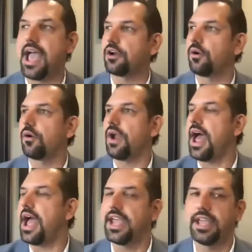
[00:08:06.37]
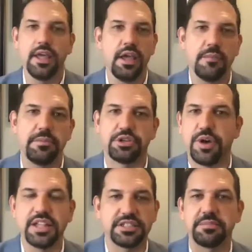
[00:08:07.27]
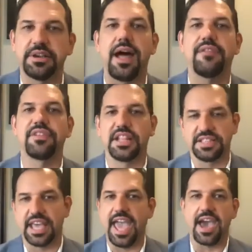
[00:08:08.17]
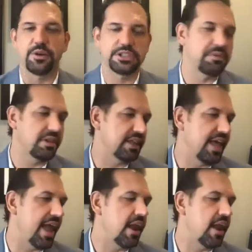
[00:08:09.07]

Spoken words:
or I betrayed some confidence they had, or something like that,